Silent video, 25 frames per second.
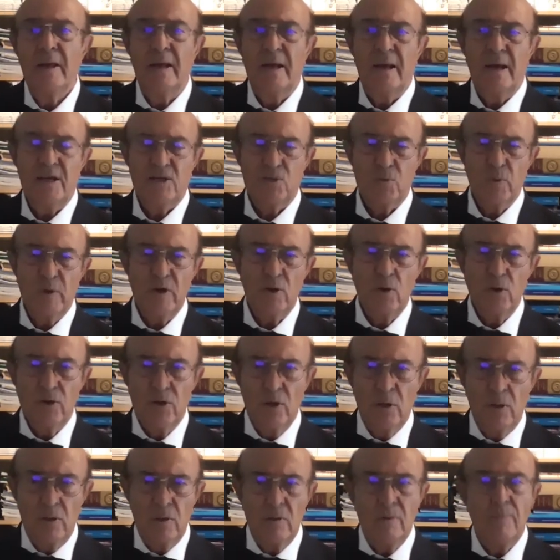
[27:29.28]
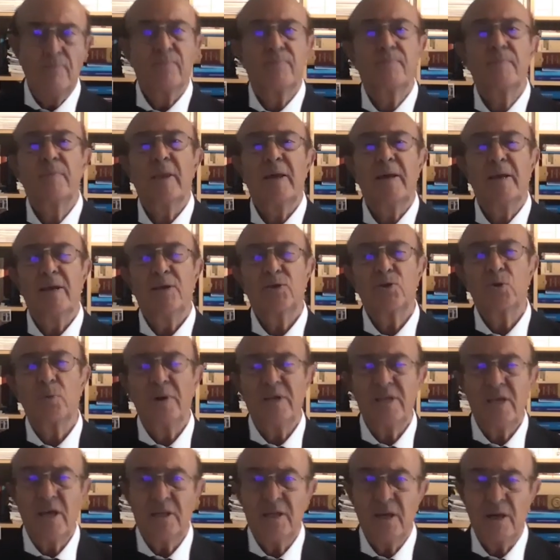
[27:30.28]
As we all know,
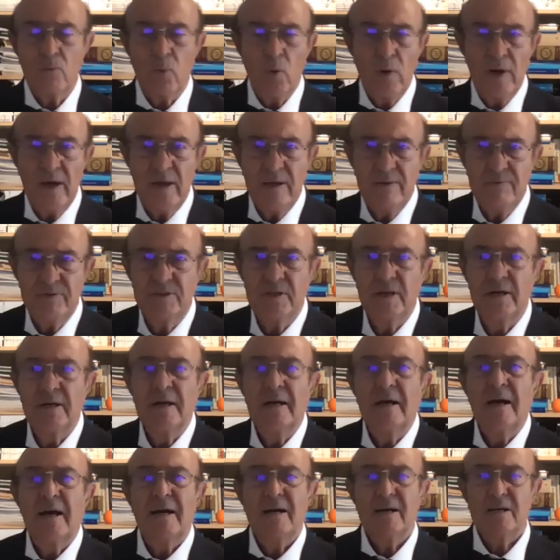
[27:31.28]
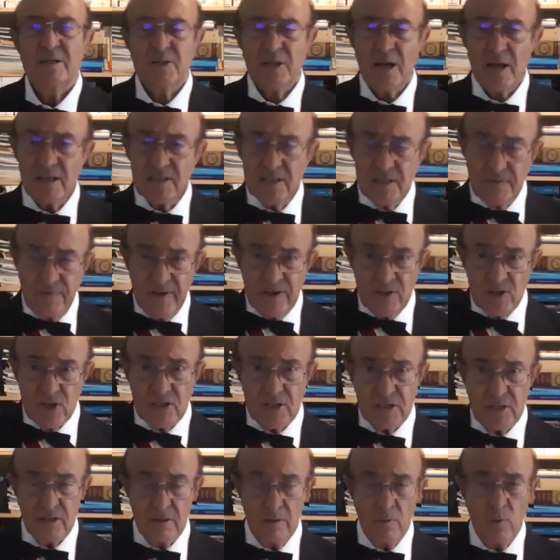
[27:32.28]
electromagnetic waves are
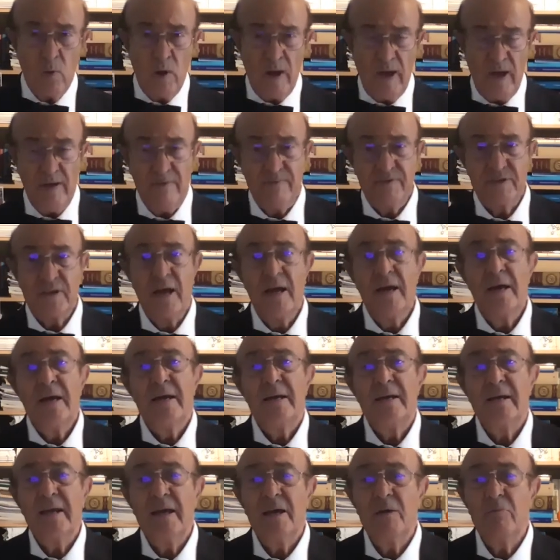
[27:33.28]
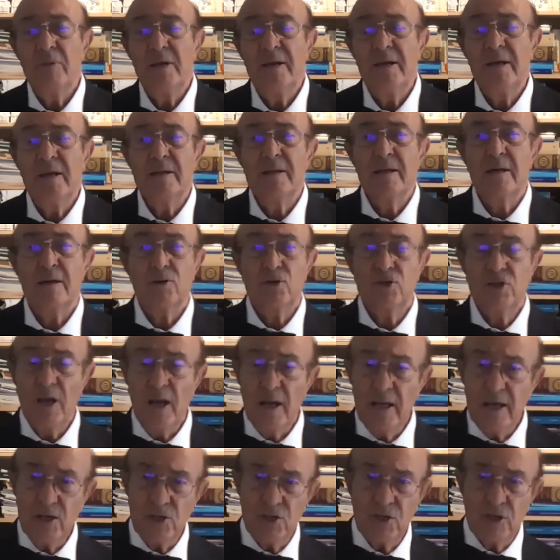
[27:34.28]
transverse waves, namely the
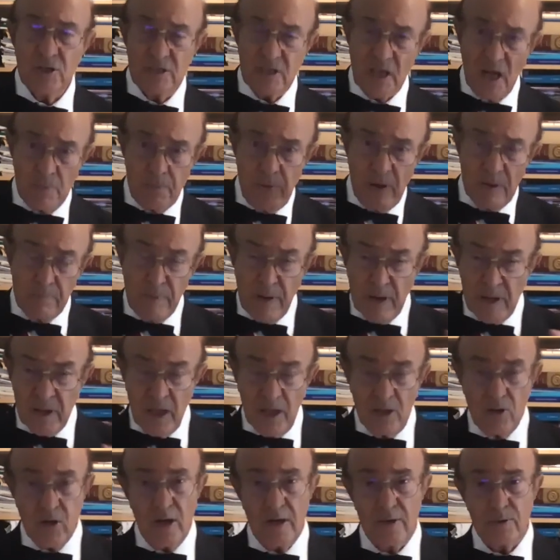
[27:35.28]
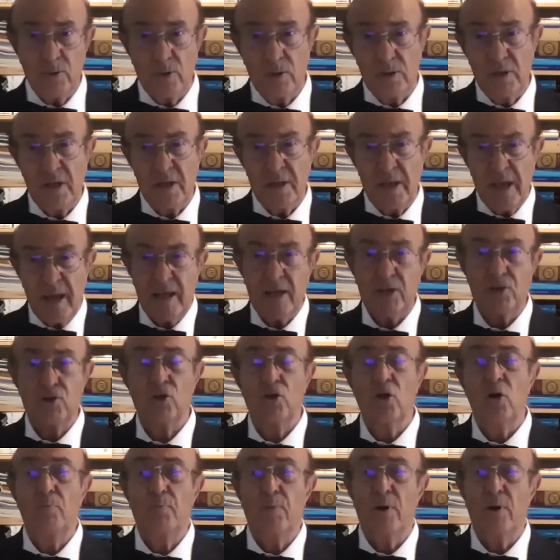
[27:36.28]
oscillations are perpendicular to the direction of